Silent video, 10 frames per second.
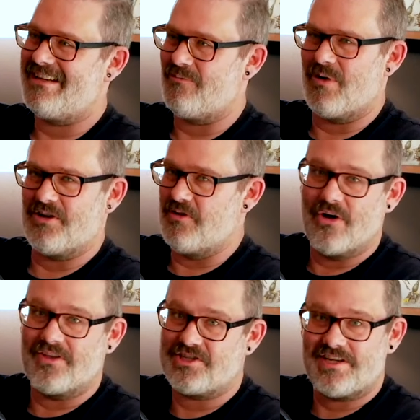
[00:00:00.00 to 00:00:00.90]
When you
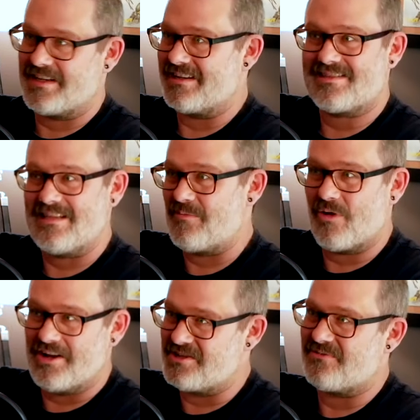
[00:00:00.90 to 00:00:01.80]
know that she's like a
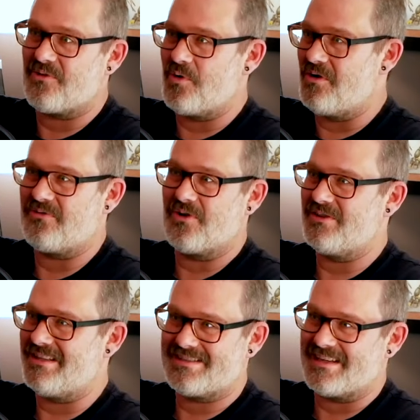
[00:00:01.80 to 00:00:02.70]
sleeper agent for
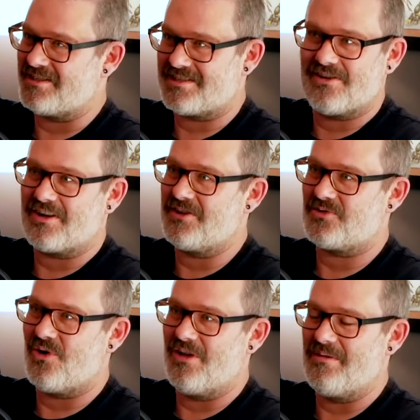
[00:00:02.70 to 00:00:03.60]
Wilford that's like just there to
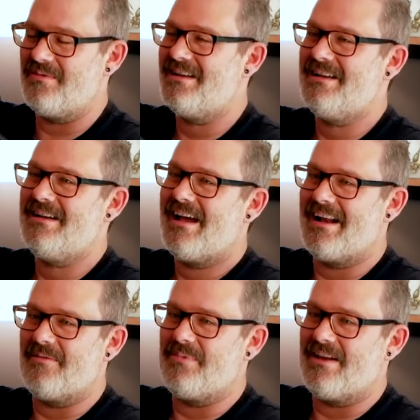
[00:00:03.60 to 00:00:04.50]
control him,
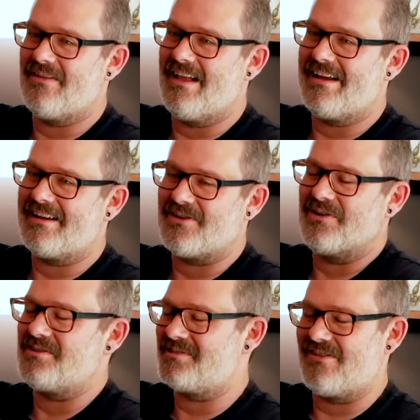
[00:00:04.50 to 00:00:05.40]
and him being like, I
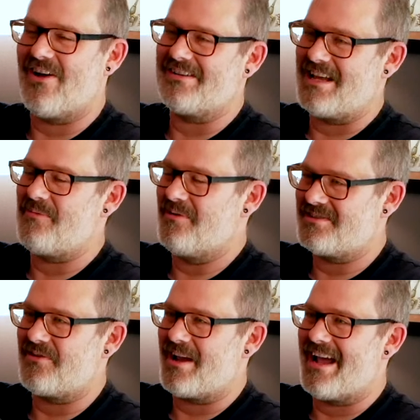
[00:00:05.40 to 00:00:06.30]
told you it was a long day, but it
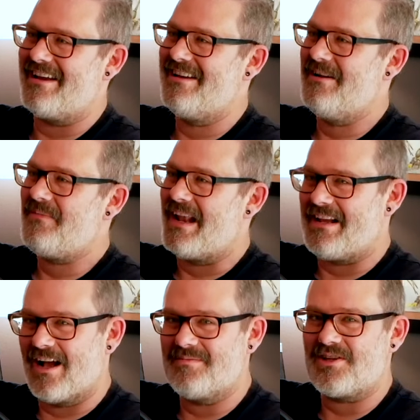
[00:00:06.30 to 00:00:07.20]
was okay. And he
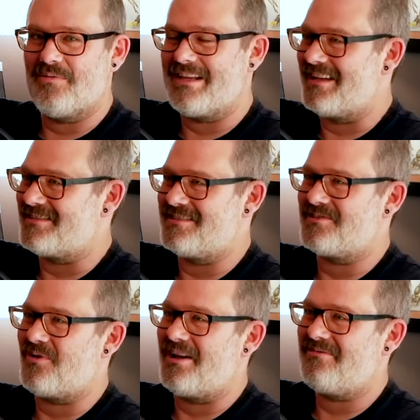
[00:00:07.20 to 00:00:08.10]
comes home and he kisses
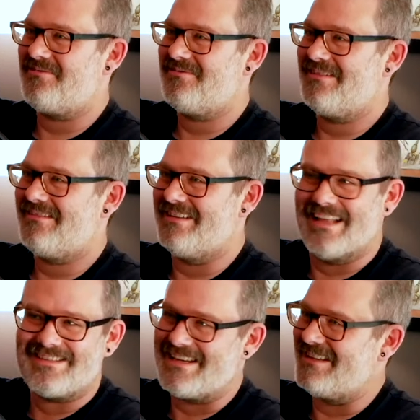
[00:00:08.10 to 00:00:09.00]
his wife, and
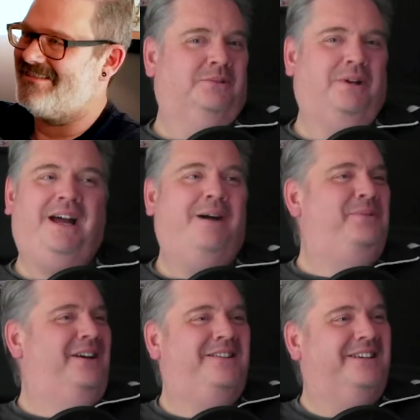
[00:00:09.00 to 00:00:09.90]
that's it. And what a
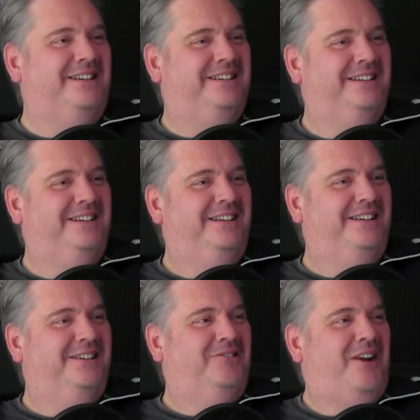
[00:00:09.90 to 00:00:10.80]
happy ending. And it's
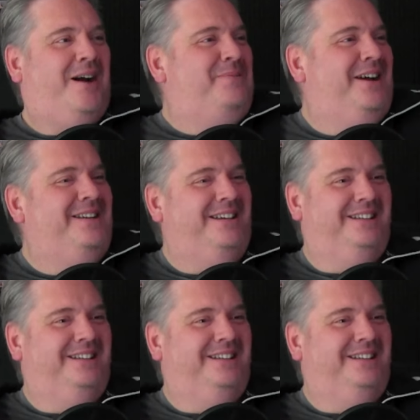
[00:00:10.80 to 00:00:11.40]
just a happy, a happy ending.